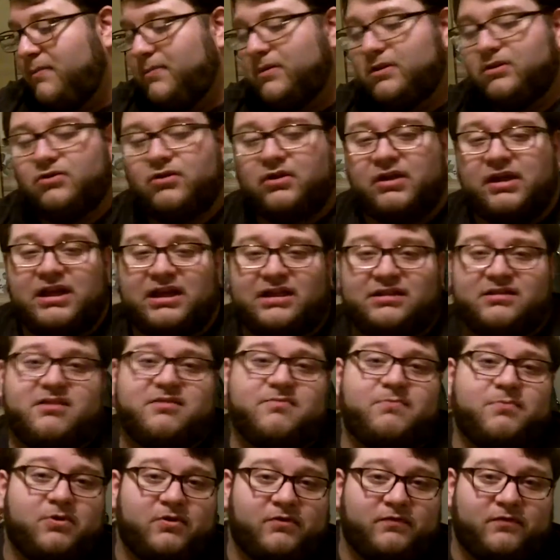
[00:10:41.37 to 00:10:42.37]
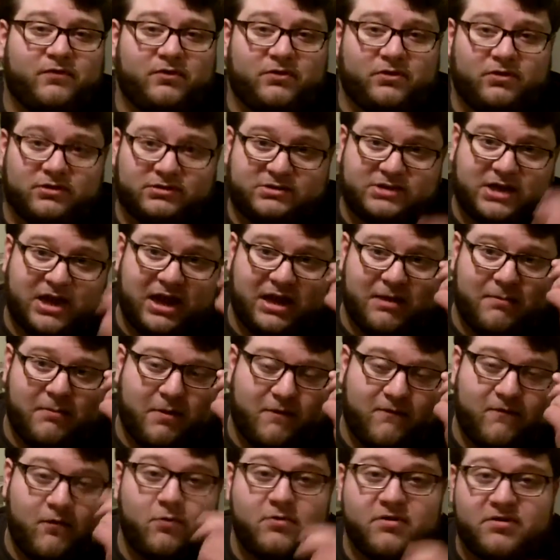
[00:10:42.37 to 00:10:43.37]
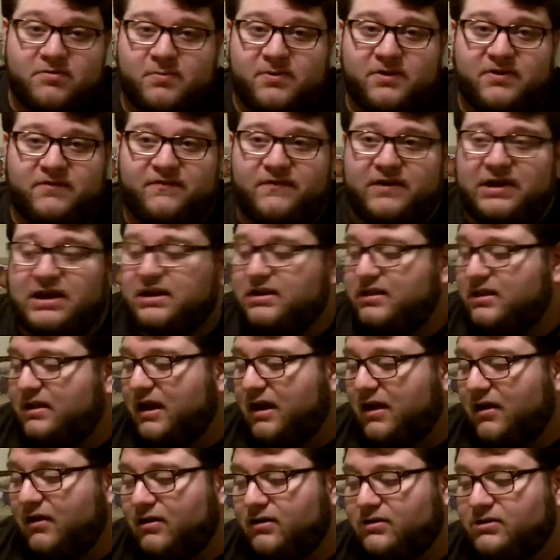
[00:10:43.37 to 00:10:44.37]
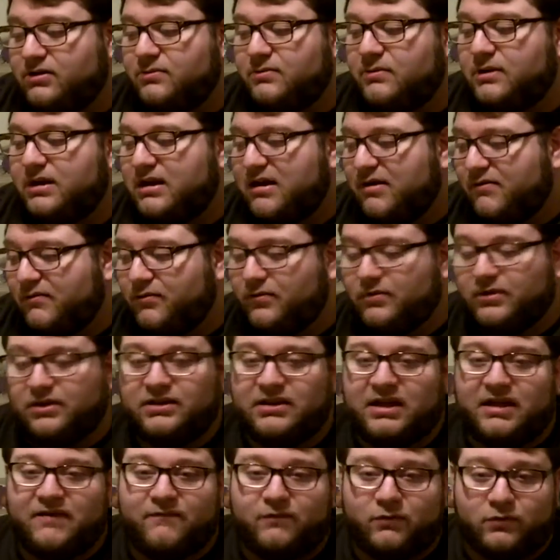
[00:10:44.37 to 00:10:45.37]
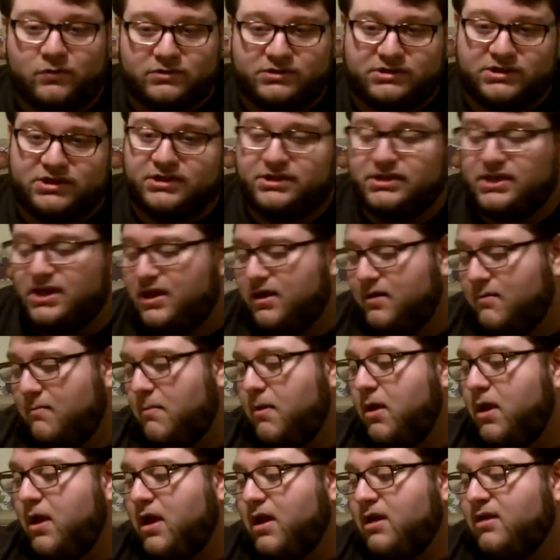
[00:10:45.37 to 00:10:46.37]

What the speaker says: been looking at this book for a long time. I've always been a fan of the character, but I never really divulged into him.